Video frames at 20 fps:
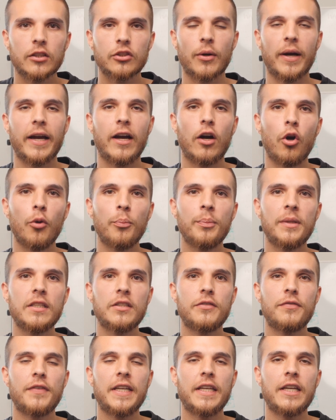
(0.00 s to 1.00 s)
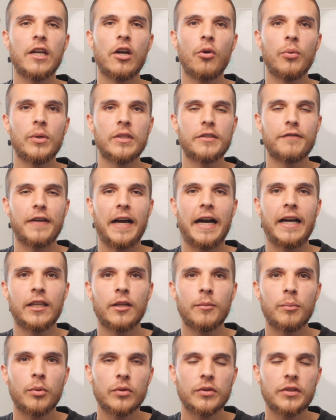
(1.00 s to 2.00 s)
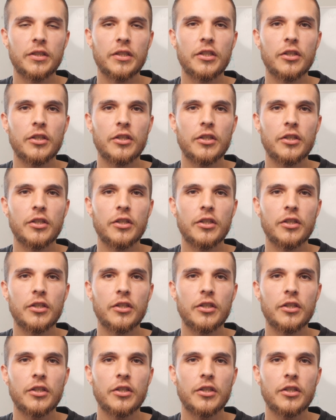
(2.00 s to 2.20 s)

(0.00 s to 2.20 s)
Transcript: So I hope this video was valuable to